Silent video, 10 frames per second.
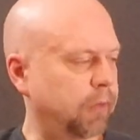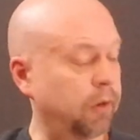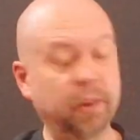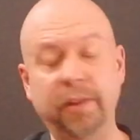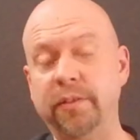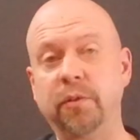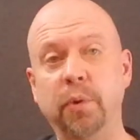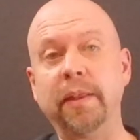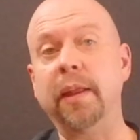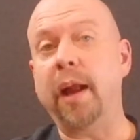or at least the
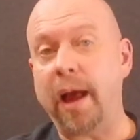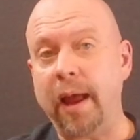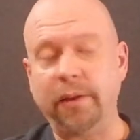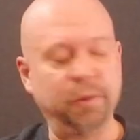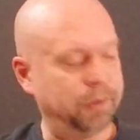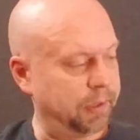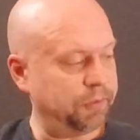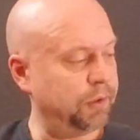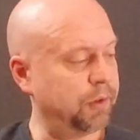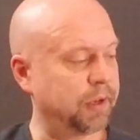way that I do
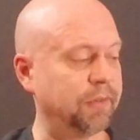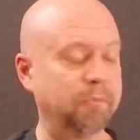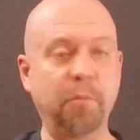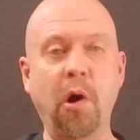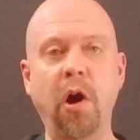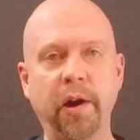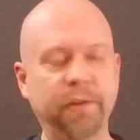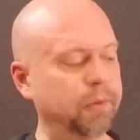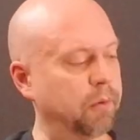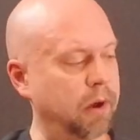this, you could even bar it
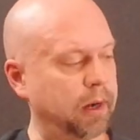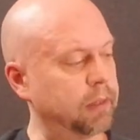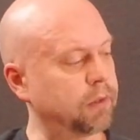if you wanted.